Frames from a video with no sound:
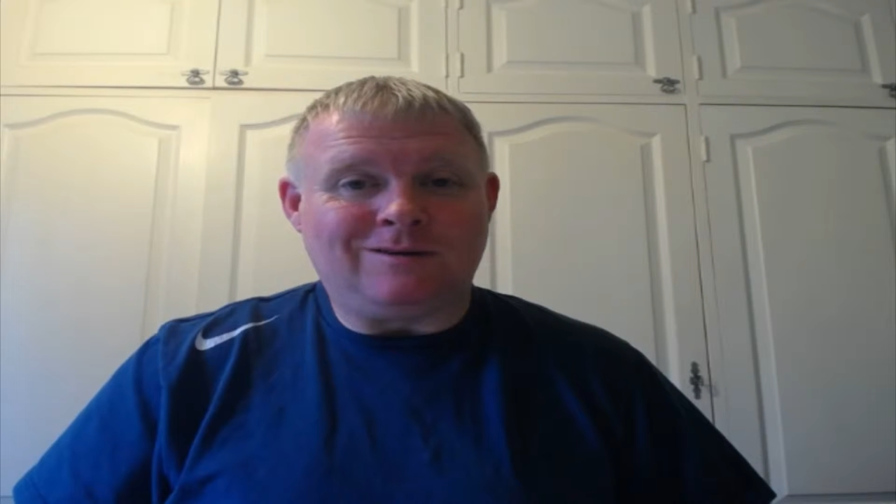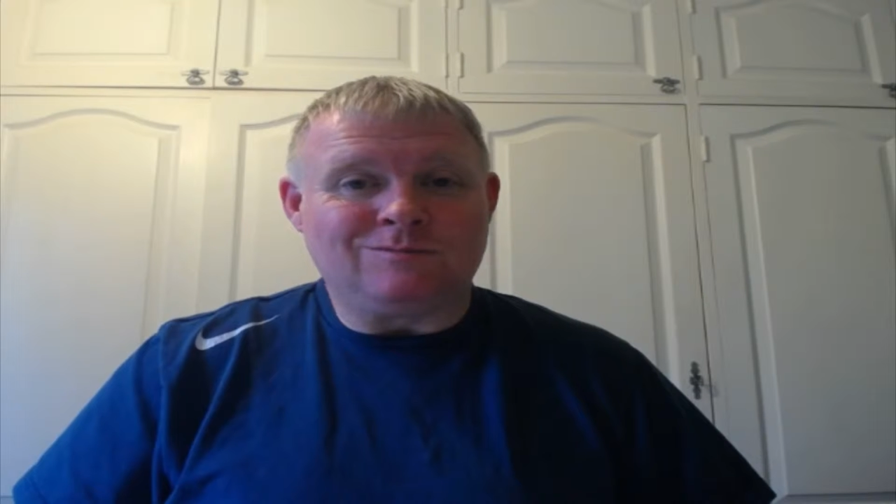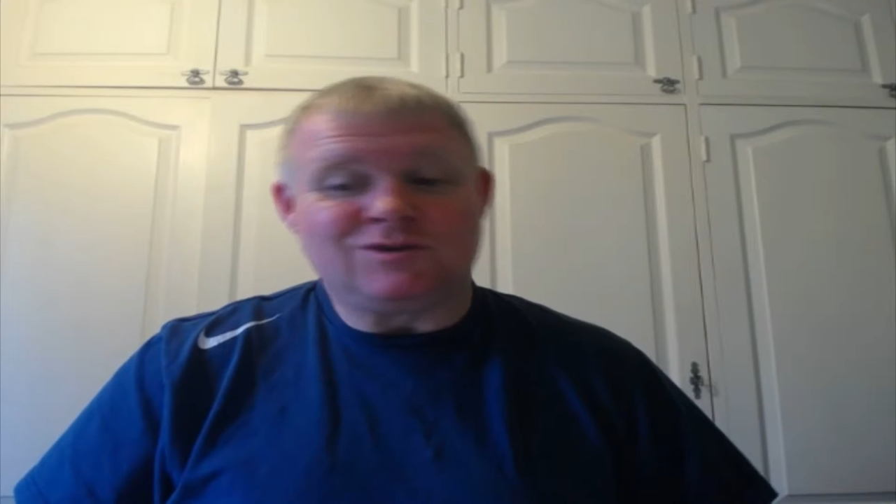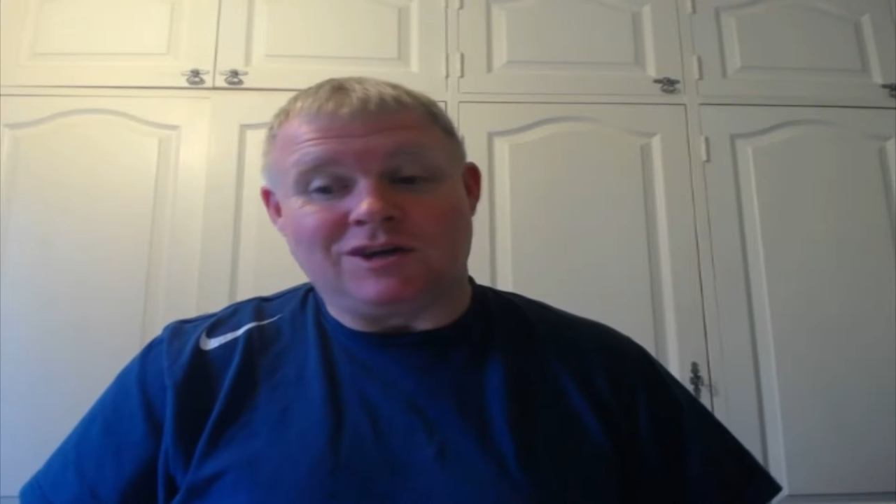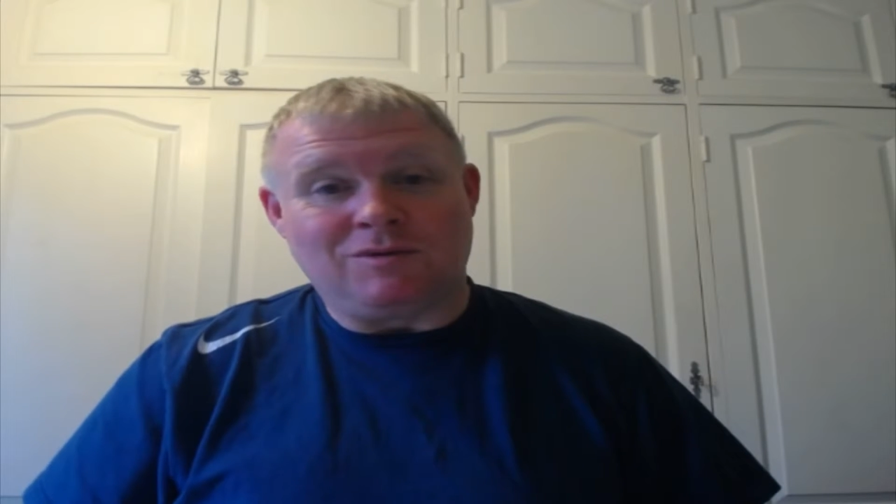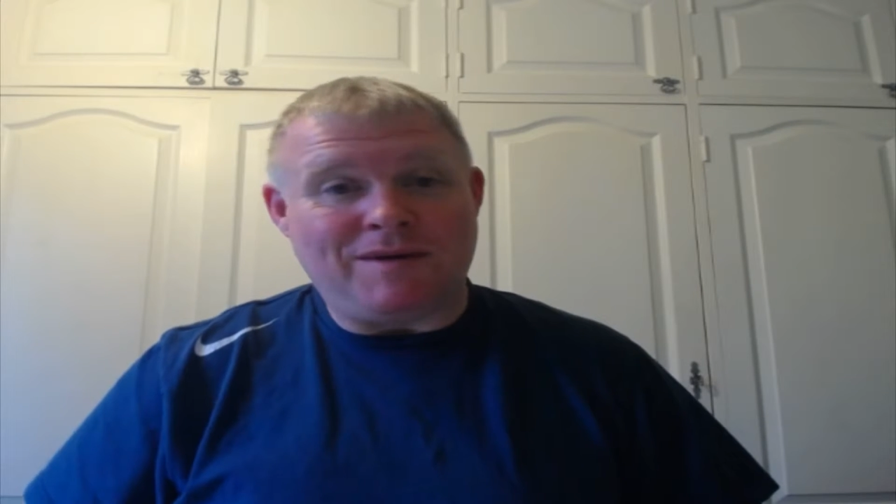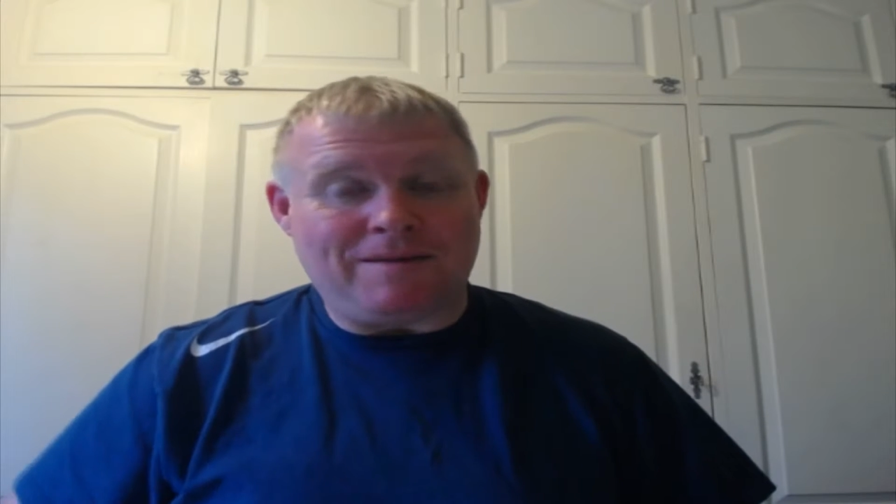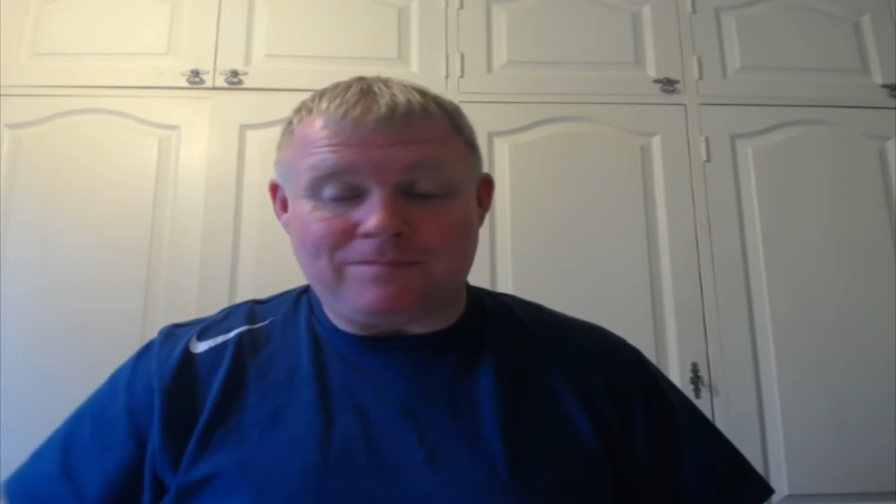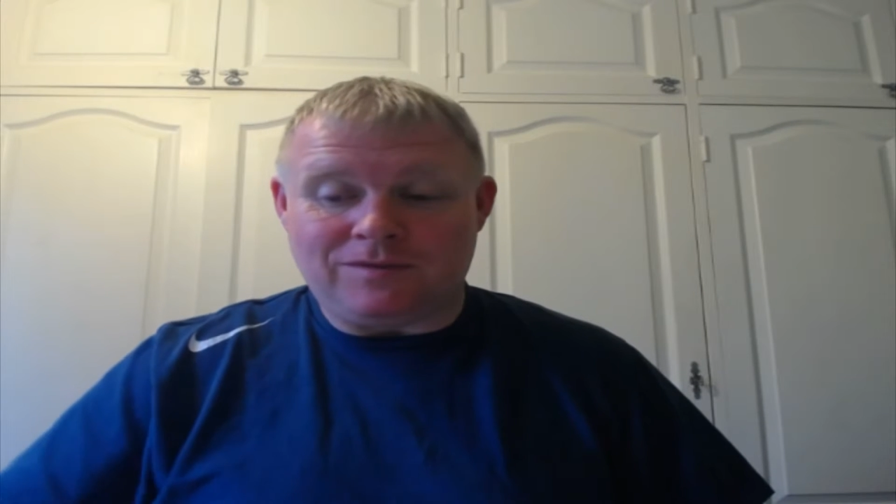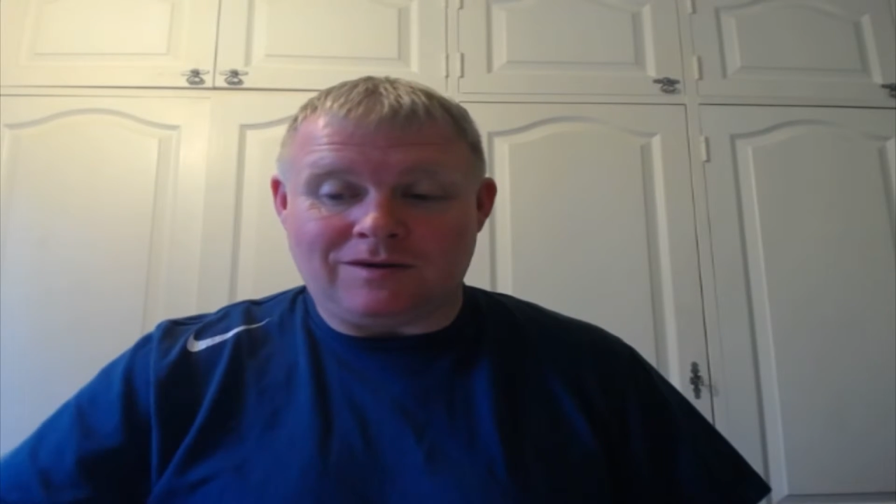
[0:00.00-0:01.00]
see you in a bit.
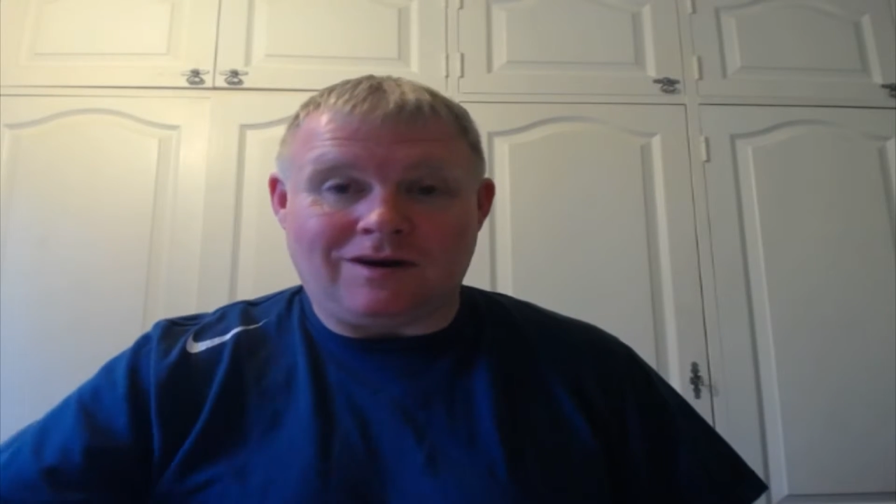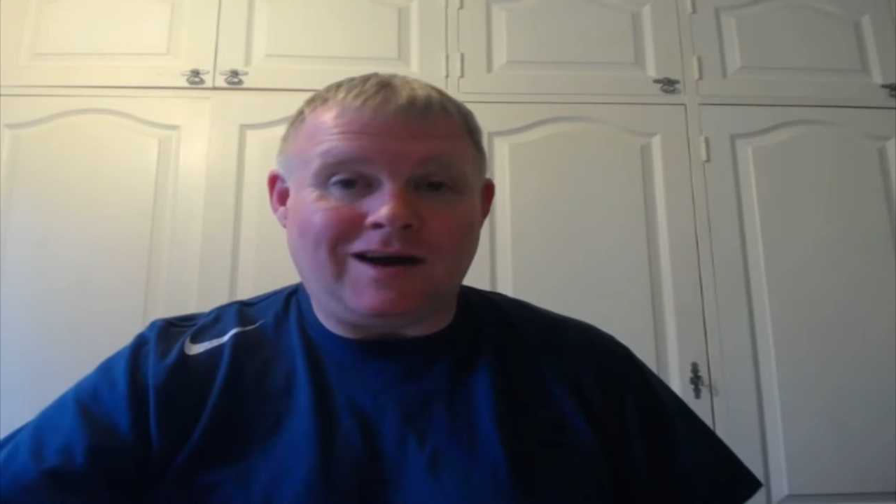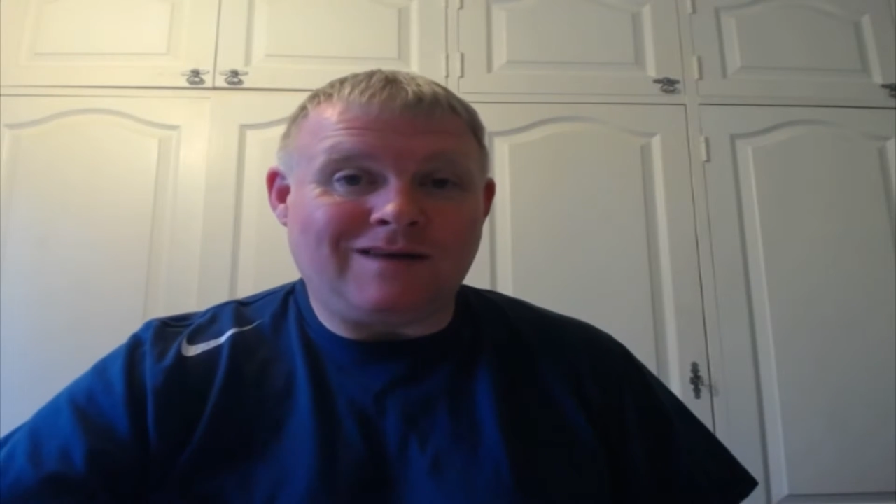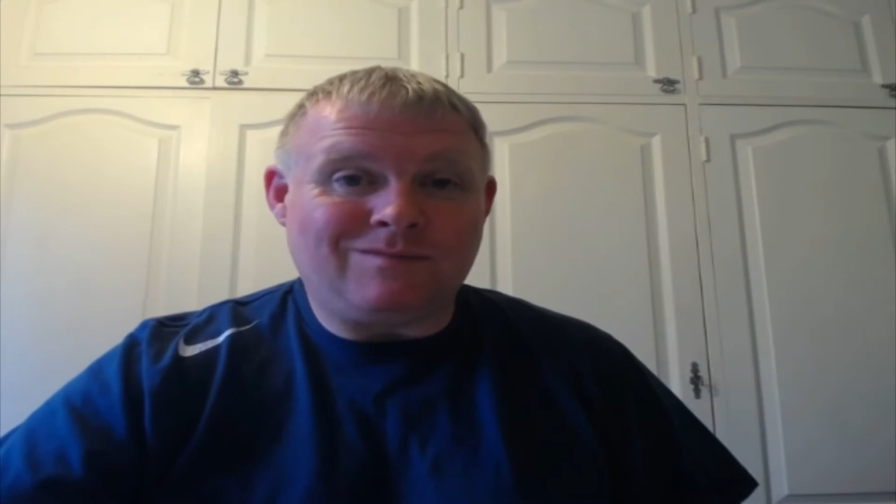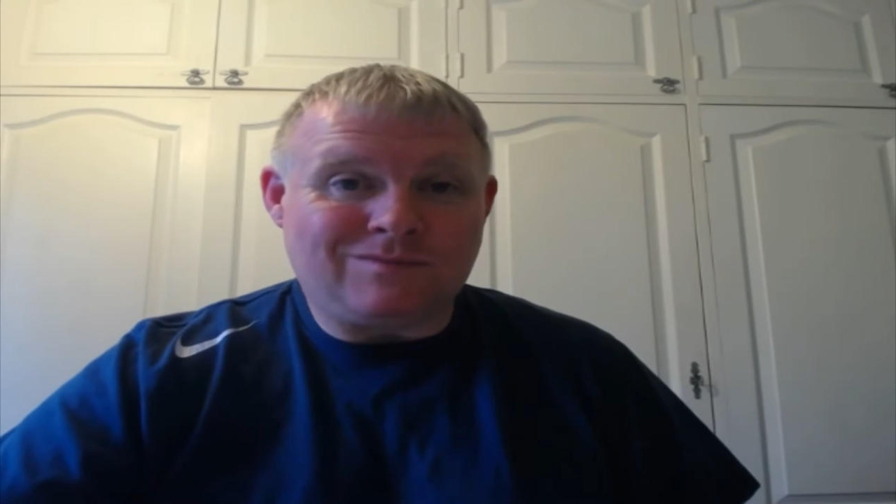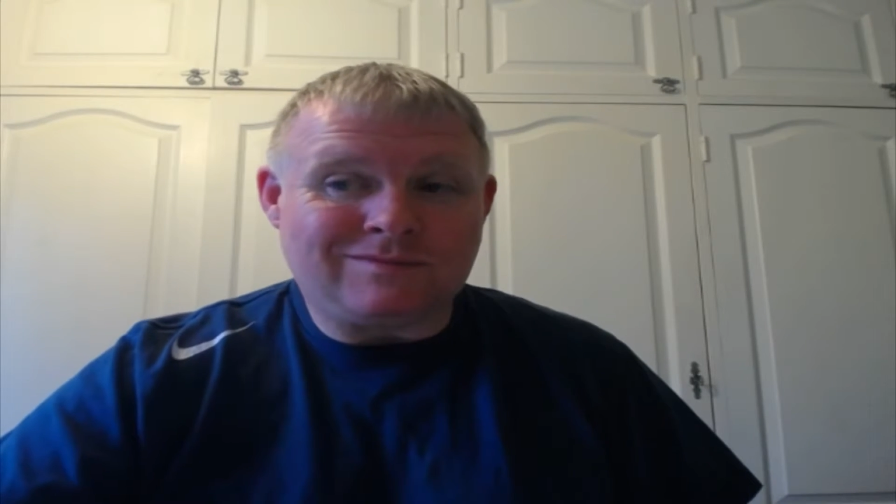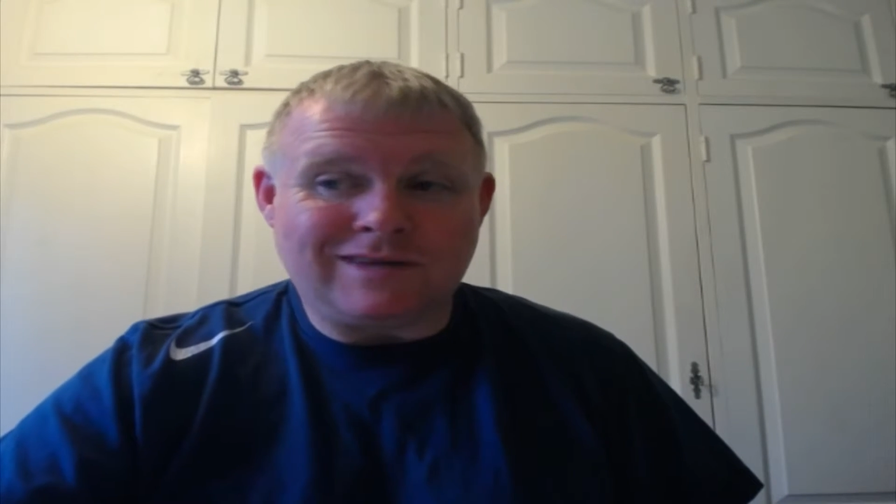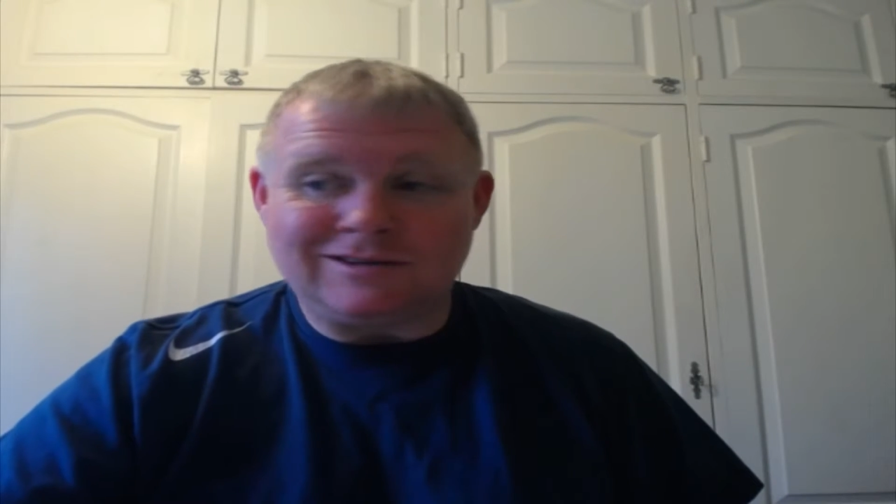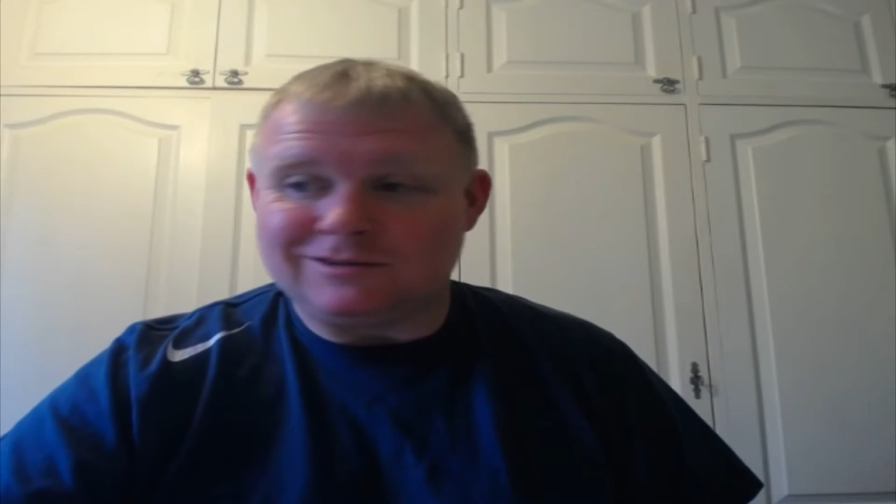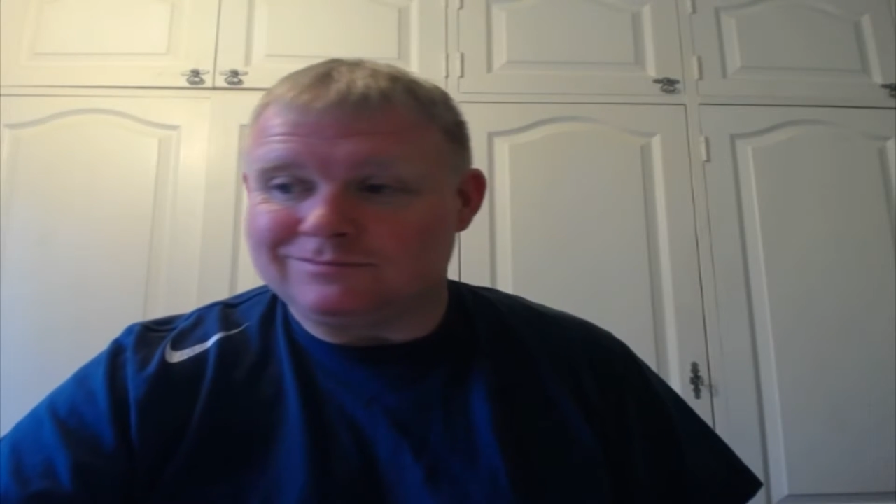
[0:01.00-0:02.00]
All right,
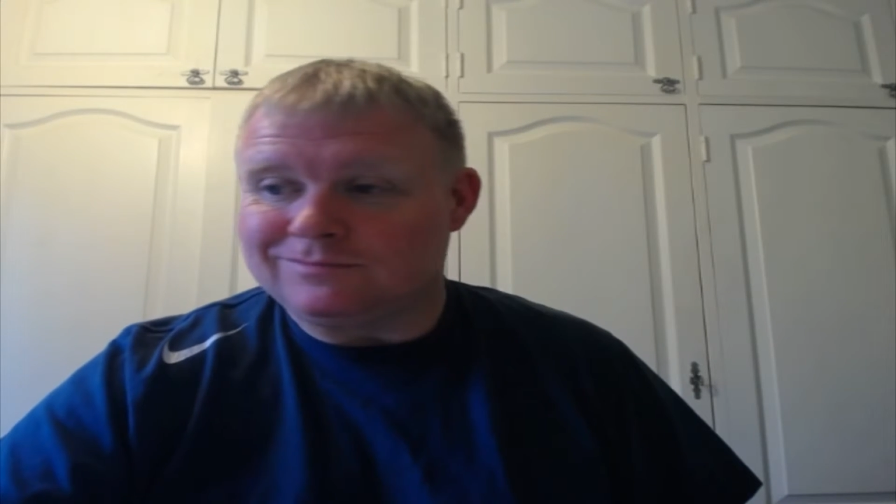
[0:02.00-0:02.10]
thanks.